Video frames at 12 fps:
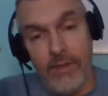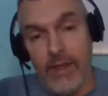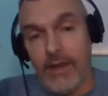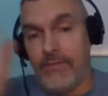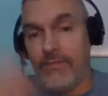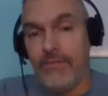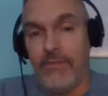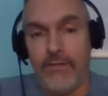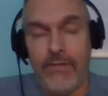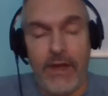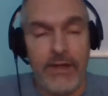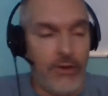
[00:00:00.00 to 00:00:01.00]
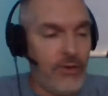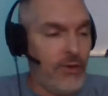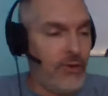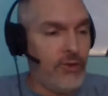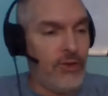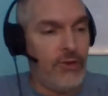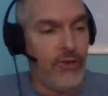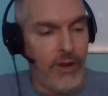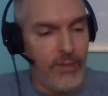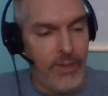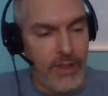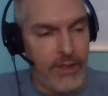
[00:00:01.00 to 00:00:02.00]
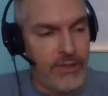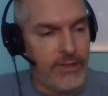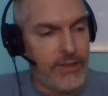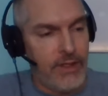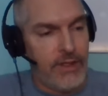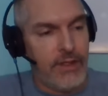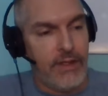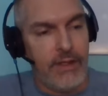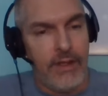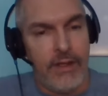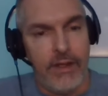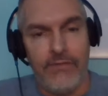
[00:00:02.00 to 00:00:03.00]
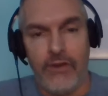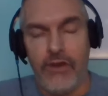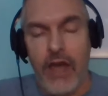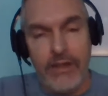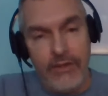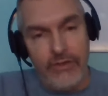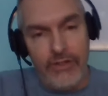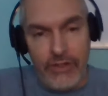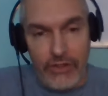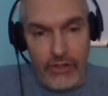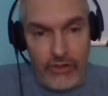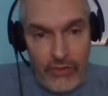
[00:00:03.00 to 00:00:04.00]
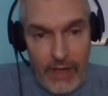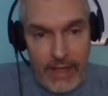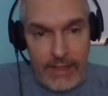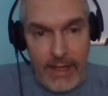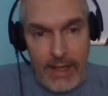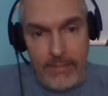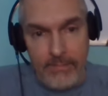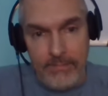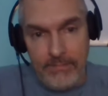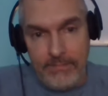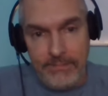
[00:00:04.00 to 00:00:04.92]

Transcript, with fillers: me if, if I don't know who you are, because if you're not using your correct name